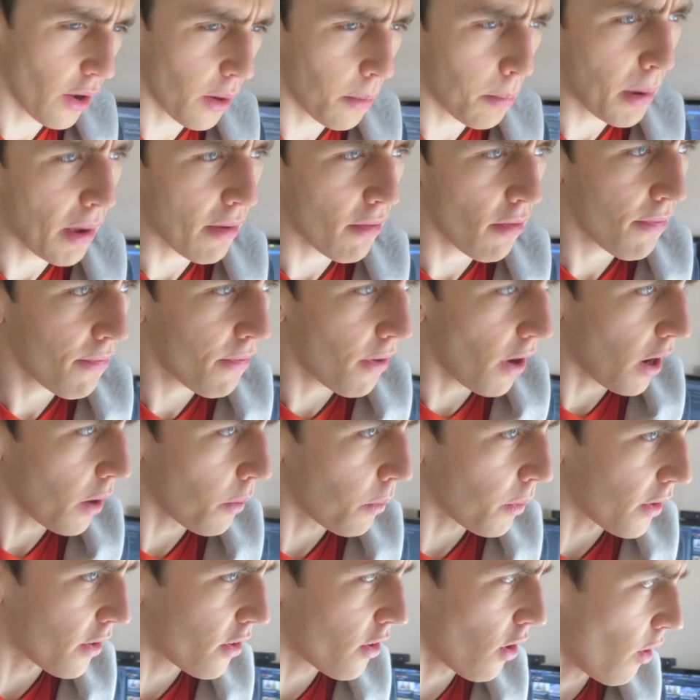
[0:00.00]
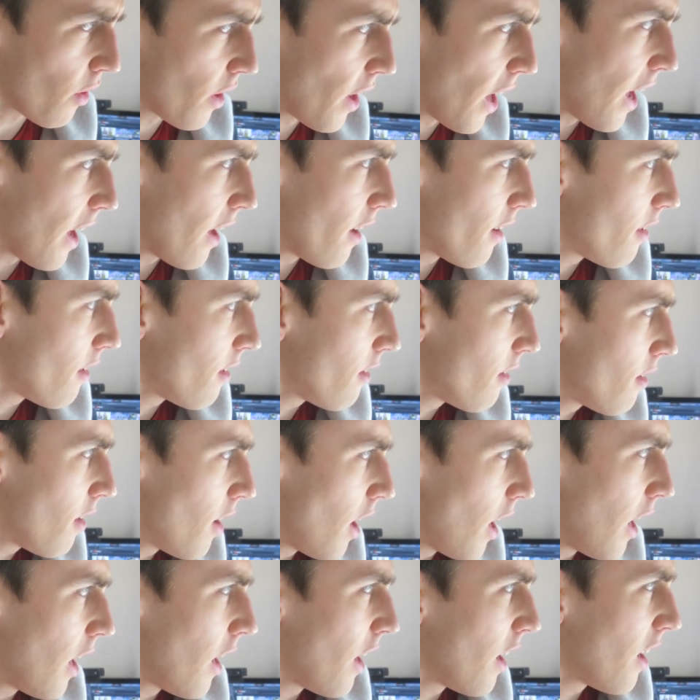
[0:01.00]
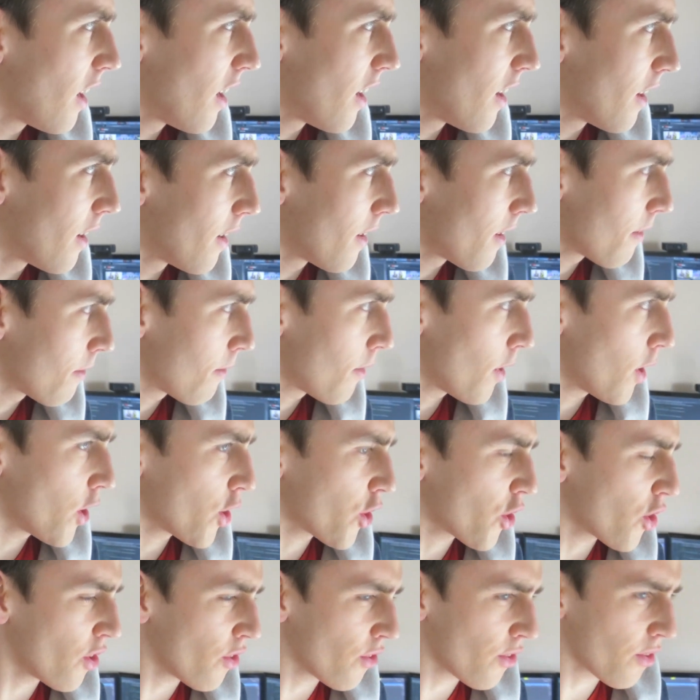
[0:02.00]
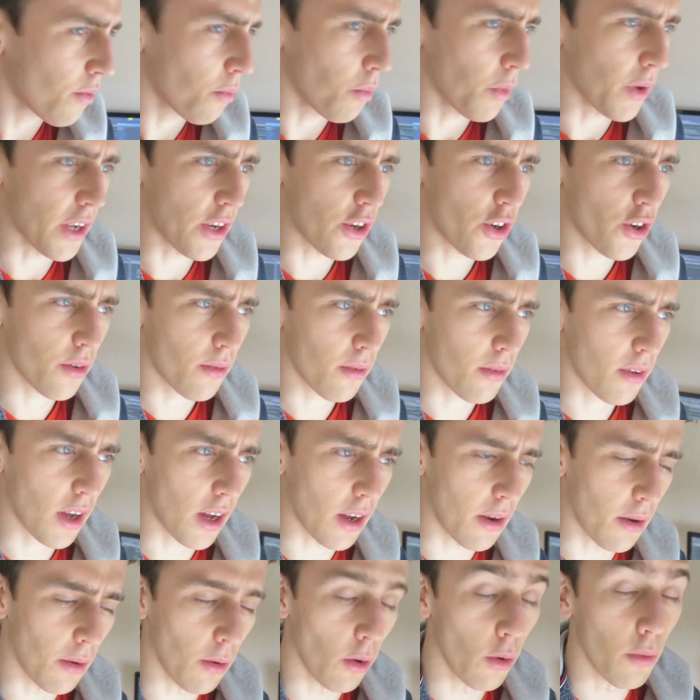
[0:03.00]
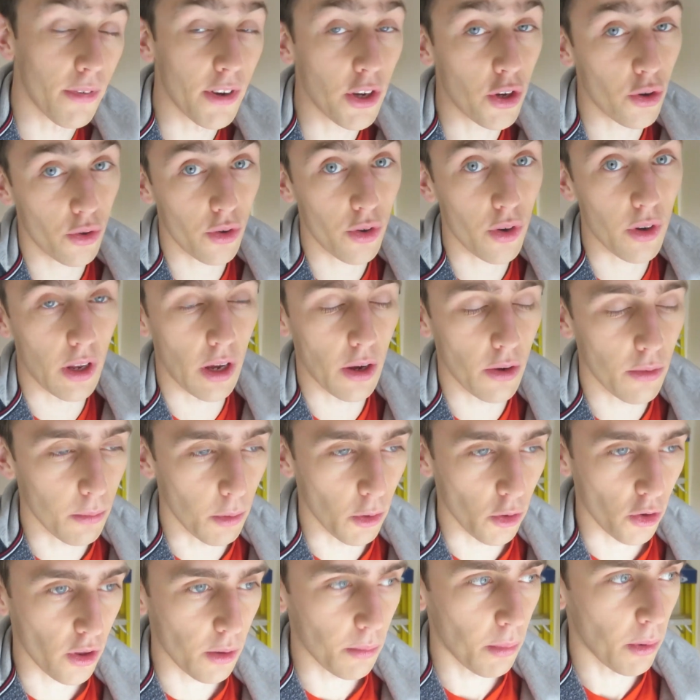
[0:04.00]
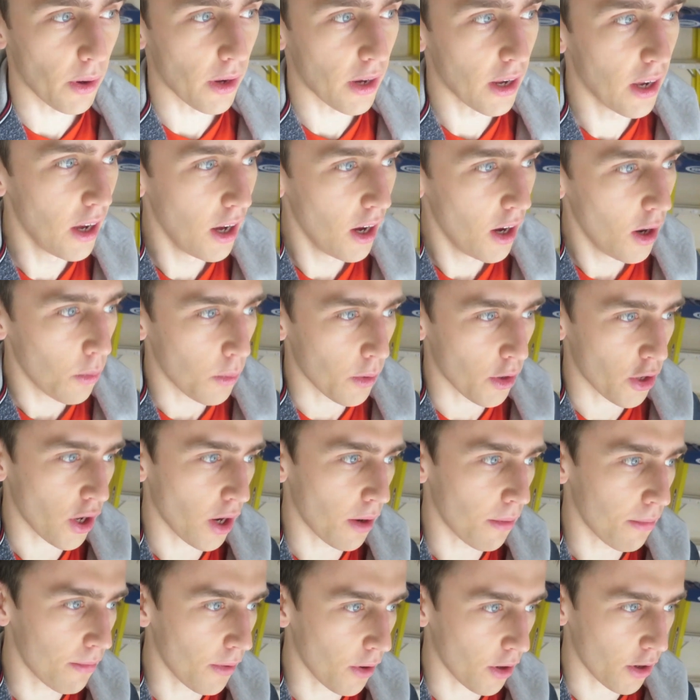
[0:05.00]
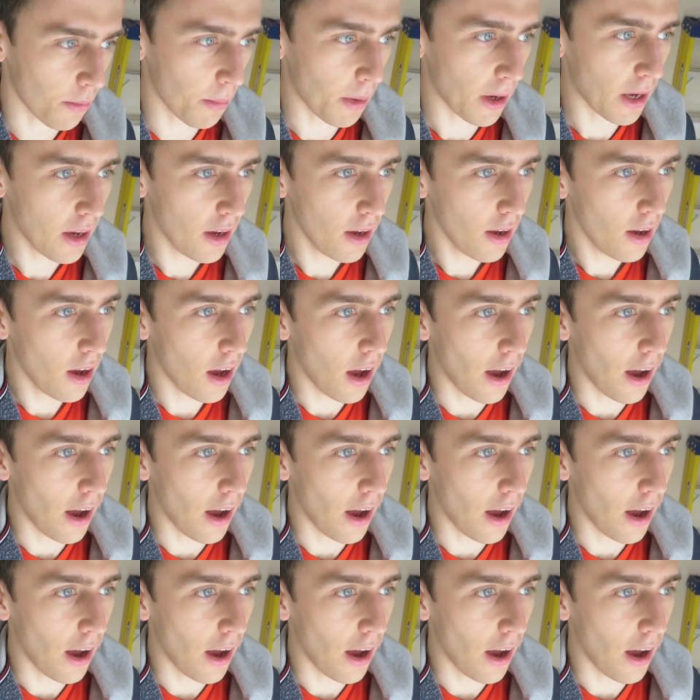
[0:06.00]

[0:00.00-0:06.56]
got in a bit of a fight with .NET versions, which kind of, or Visual Studio, more to the point, which kind of fucked me.